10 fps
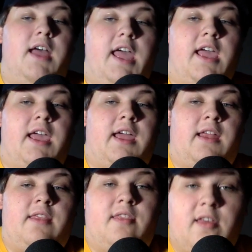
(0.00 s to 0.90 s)

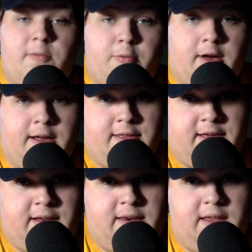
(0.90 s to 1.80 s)
And this
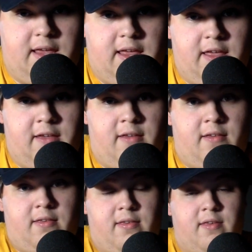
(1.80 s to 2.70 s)
project
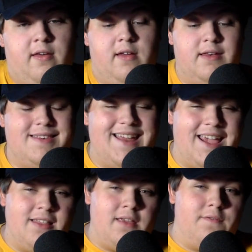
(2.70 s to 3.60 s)
is
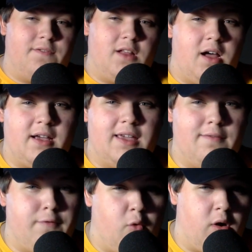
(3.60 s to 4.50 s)
daily
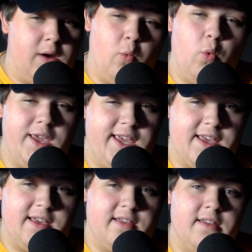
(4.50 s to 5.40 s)
vlogging for a
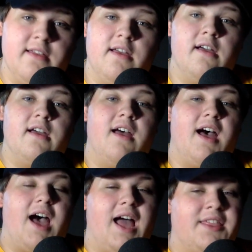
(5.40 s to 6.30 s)
week.
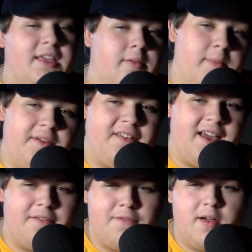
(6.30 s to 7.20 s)
I think it would be
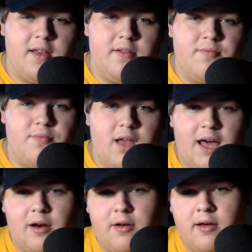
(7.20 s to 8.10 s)
kind of fun. I
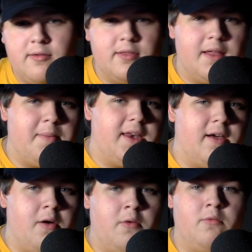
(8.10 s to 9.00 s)
don't know. Let me
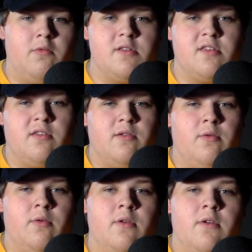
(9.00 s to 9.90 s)
know what you,